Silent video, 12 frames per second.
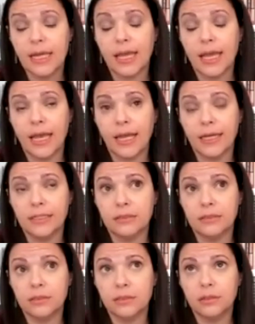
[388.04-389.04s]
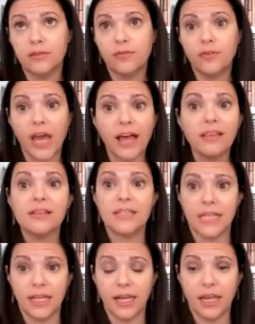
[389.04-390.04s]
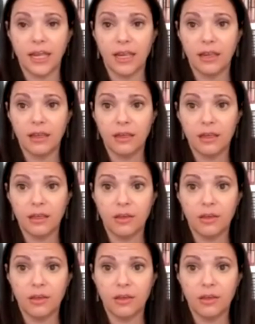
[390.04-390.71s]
and validating,